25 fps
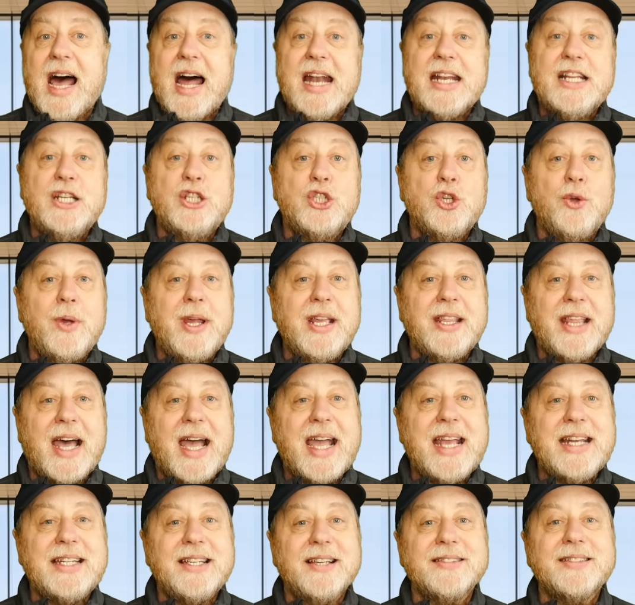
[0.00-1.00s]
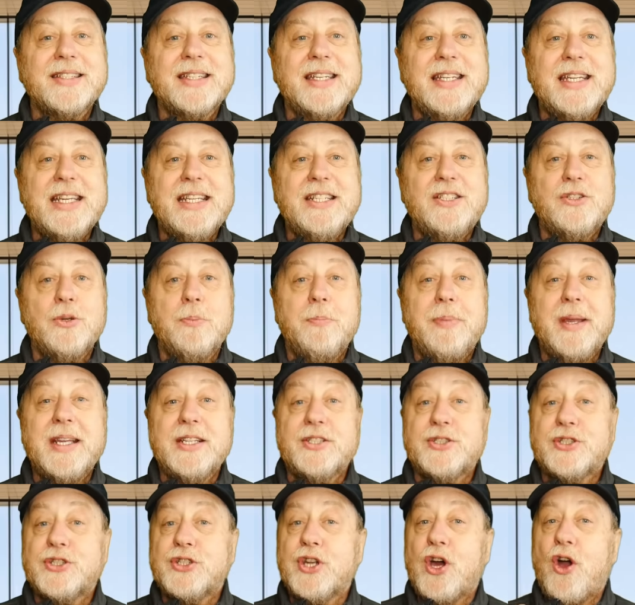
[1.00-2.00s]
And in doing that, it doesn't need to be
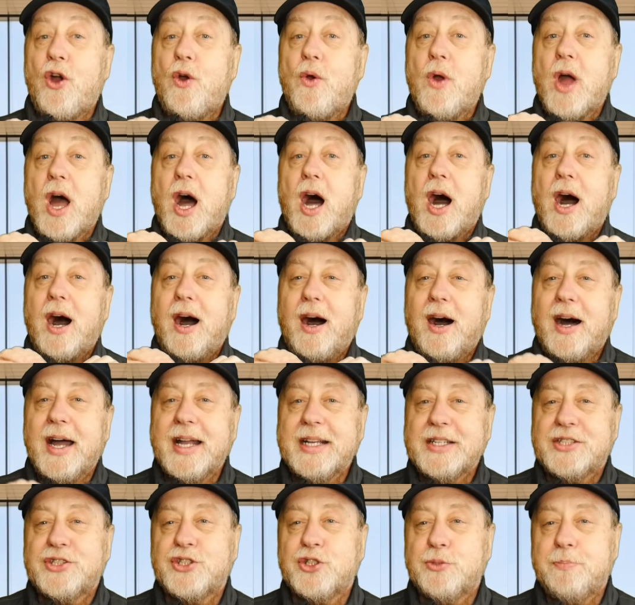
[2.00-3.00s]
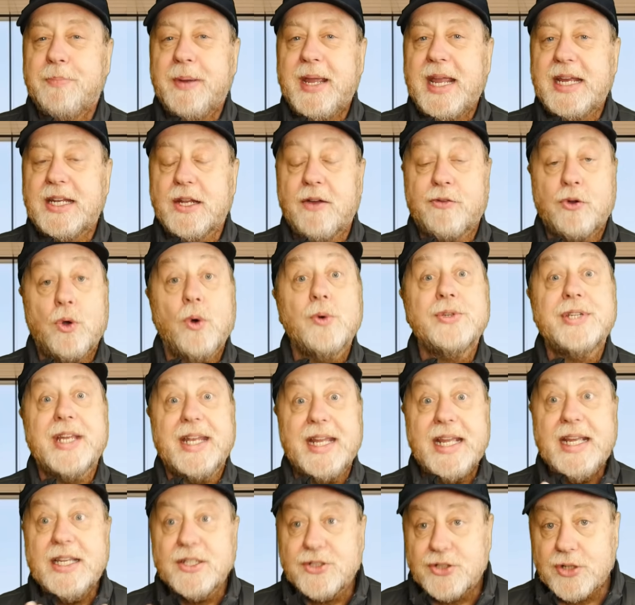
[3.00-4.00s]
so high speed. Now, of course, it
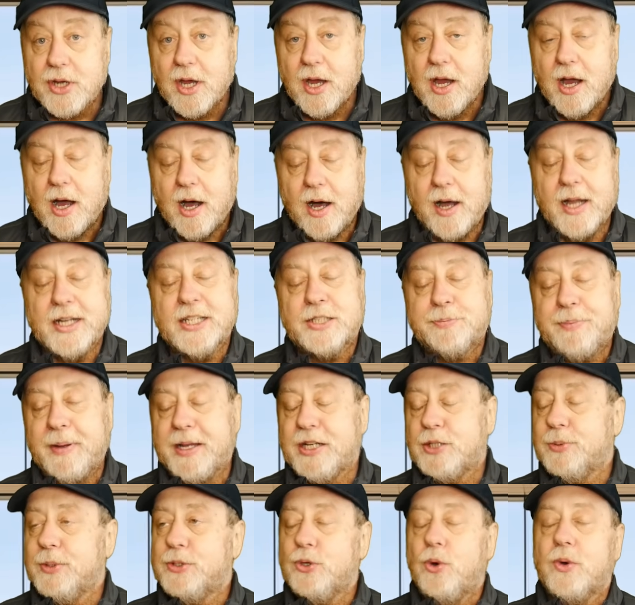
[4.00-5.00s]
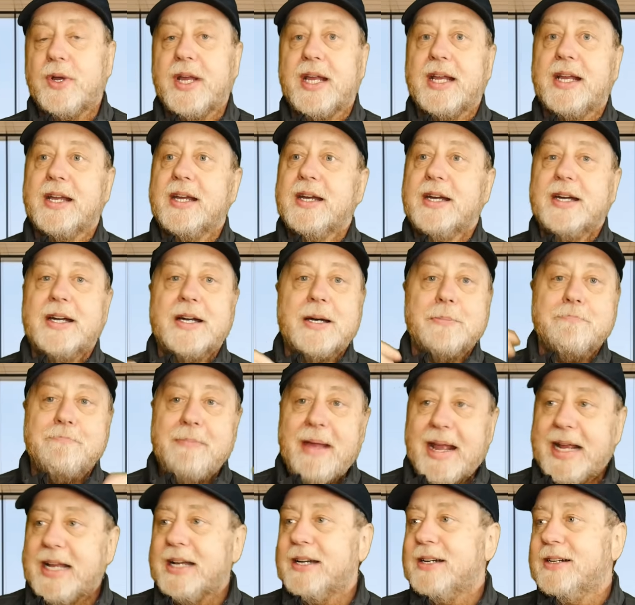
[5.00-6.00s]
is high speed, so we're talking
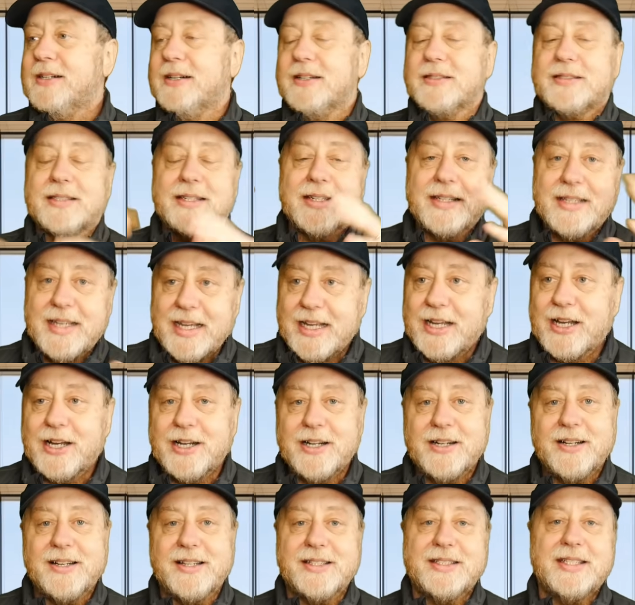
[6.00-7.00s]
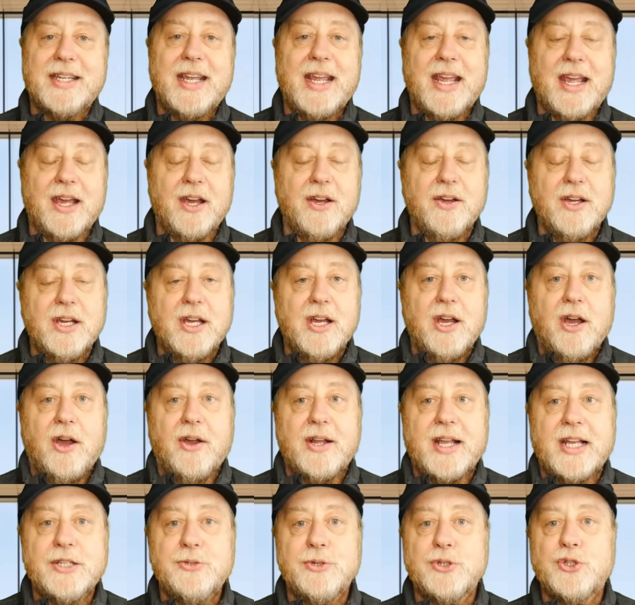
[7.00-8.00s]
megahertz and gigahertz here,
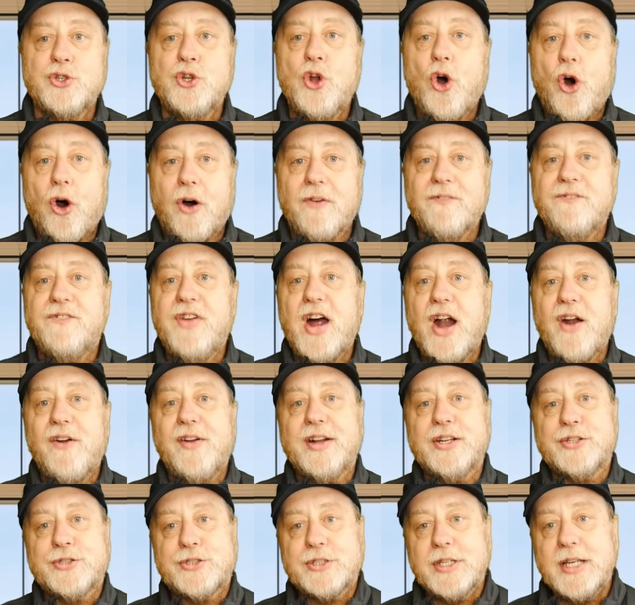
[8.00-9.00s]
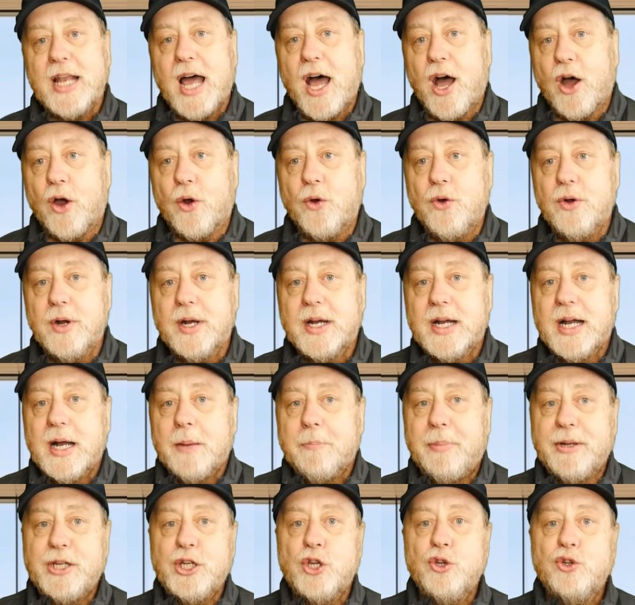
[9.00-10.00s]
okay? So it's not very slow,
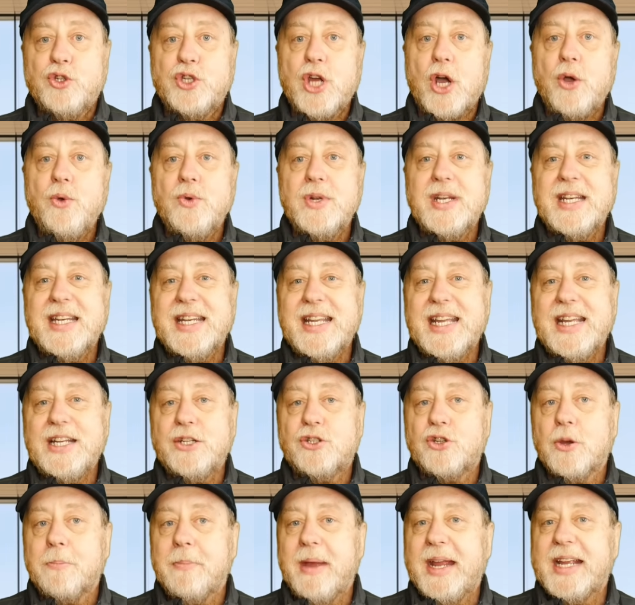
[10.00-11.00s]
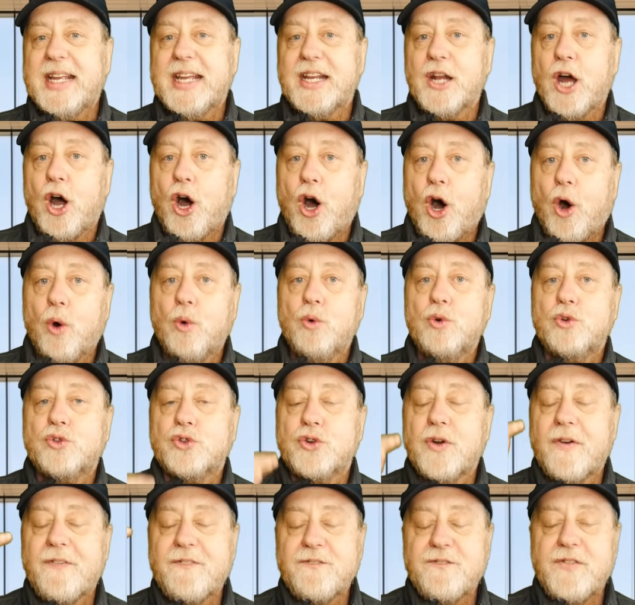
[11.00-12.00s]
but you don't need to make it
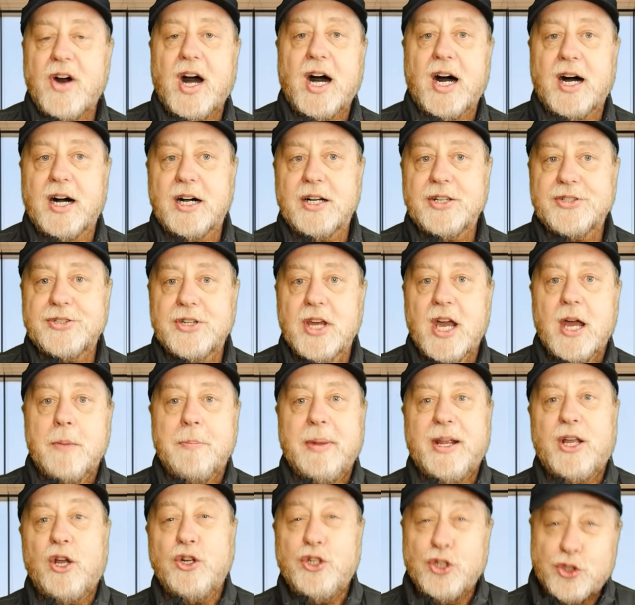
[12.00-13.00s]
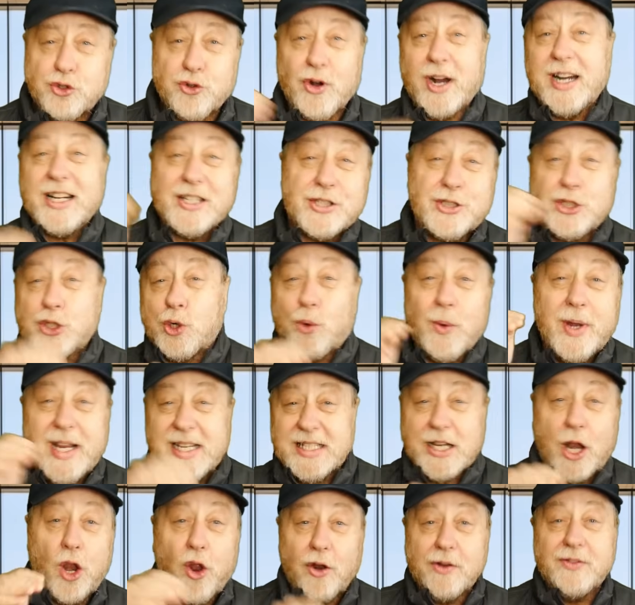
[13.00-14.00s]
ultra fast, because you're trying to squeeze
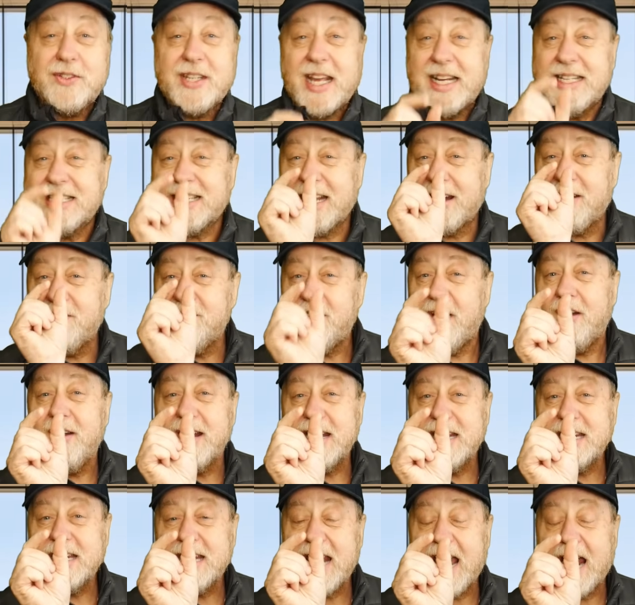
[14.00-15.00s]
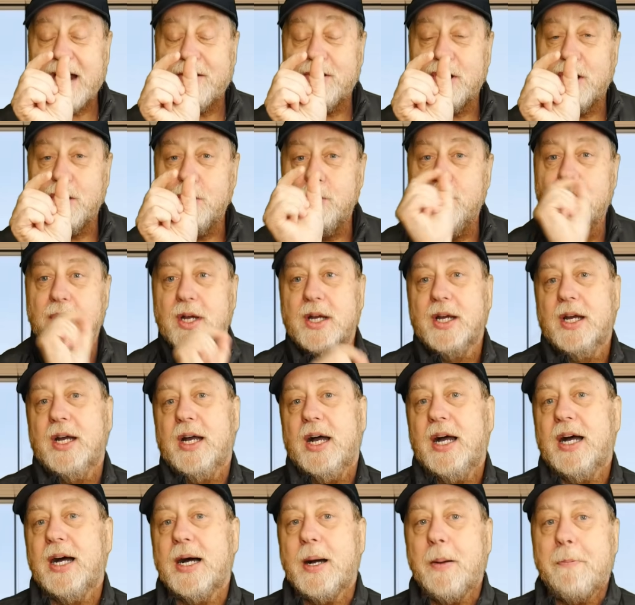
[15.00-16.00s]
a lot of data down a very narrow
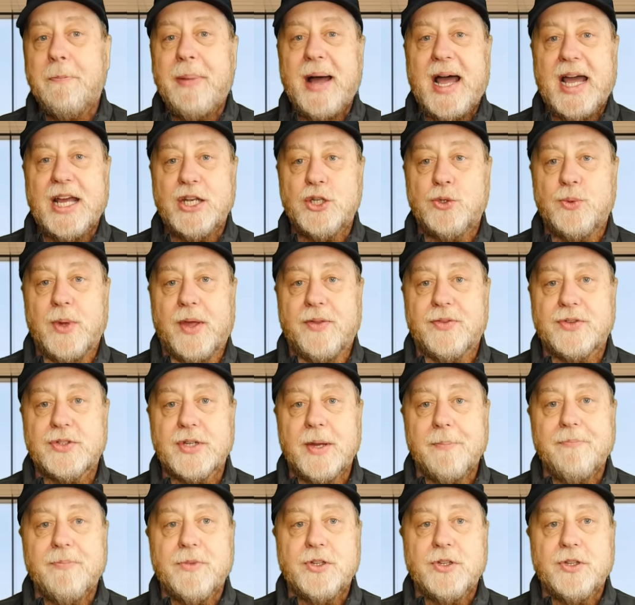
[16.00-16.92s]
bandwidth.